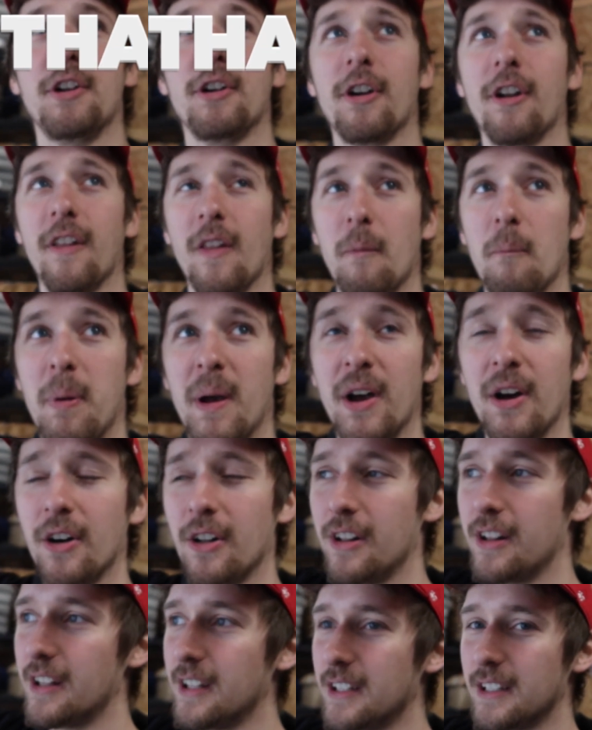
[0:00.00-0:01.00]
turn on the
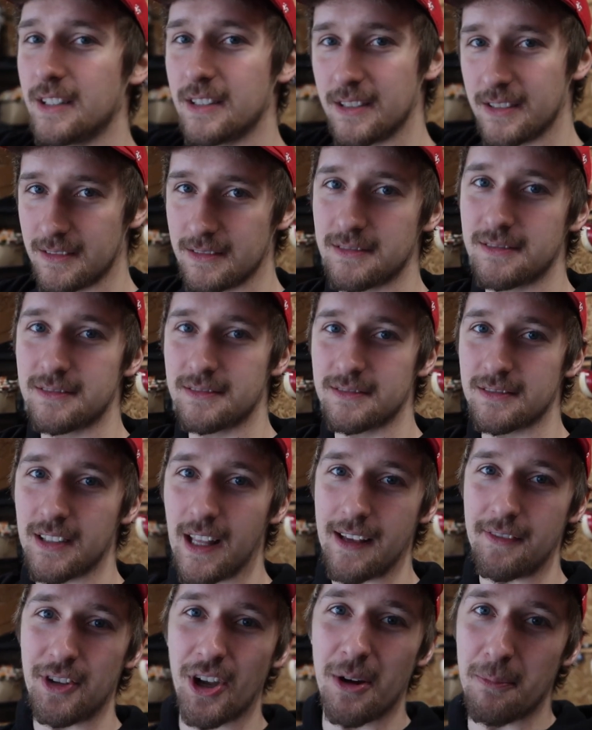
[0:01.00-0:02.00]
bell,
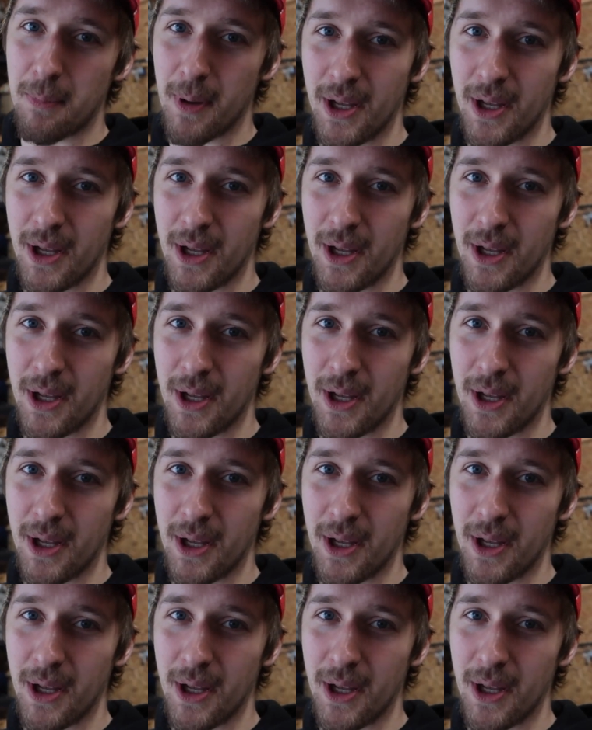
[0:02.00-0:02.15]
Lady on